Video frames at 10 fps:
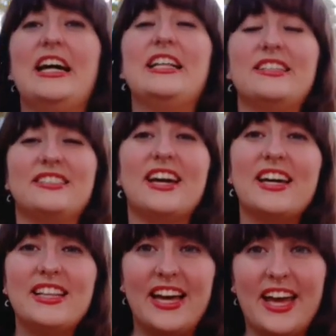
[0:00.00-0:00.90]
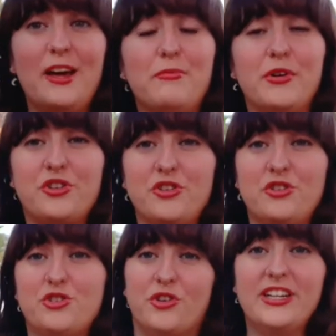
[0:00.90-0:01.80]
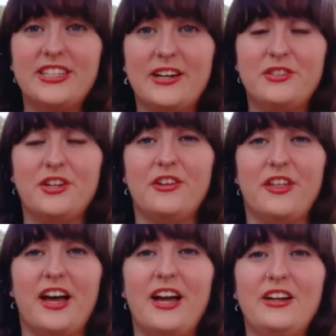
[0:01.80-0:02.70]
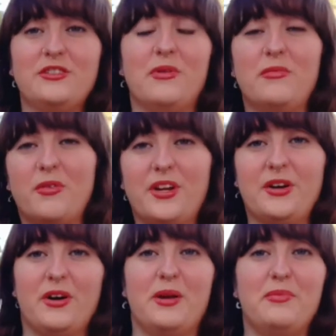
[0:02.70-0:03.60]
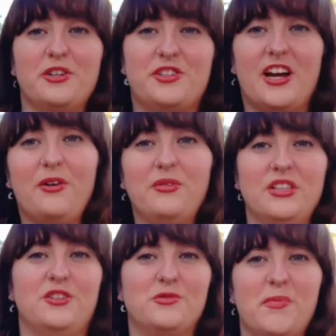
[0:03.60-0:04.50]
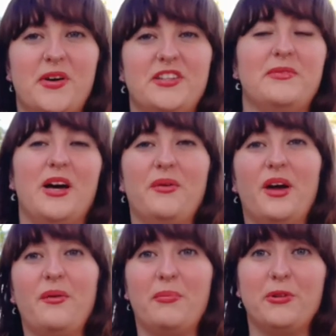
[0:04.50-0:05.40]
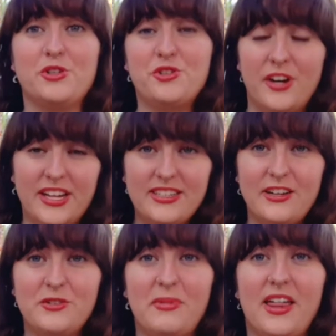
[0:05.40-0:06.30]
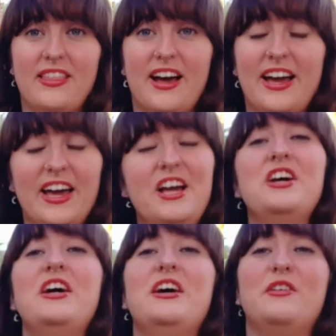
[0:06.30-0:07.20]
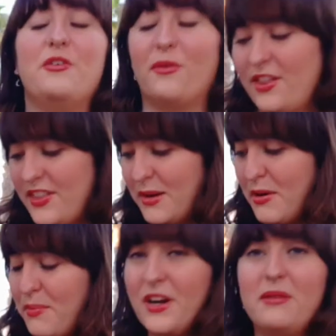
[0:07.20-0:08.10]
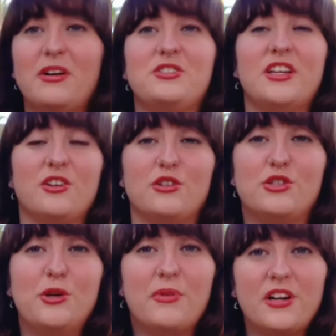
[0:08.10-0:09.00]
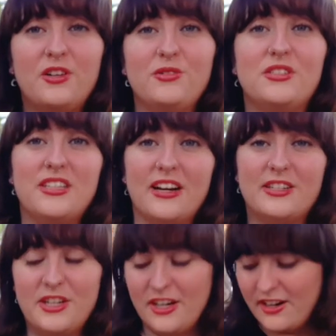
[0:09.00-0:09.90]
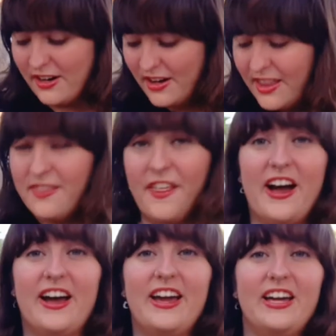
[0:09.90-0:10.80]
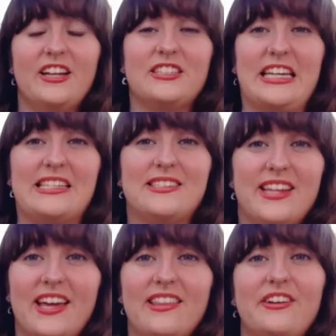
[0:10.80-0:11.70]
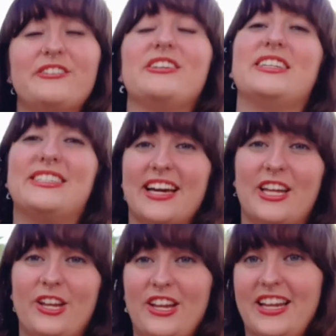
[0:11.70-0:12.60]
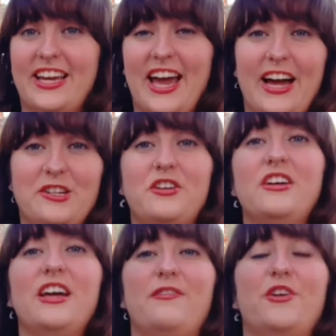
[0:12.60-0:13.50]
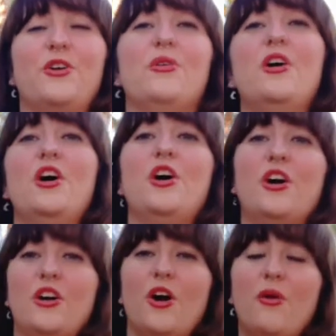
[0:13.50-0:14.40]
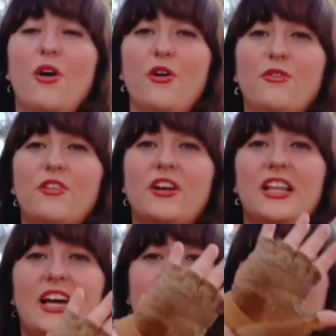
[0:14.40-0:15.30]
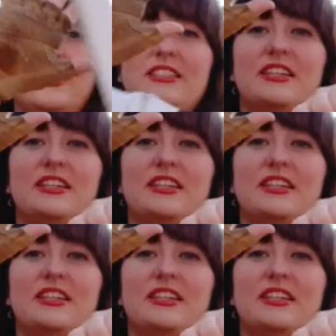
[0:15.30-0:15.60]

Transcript: the second that hand pushes straight down to your thigh, because remember we don't want to push out, we'll lose momentum that way, we push straight down to my thigh. You want to think about pretty much like there's super glue stuck to your thigh and it's going to stay there until the second you need to catch. If you go over like this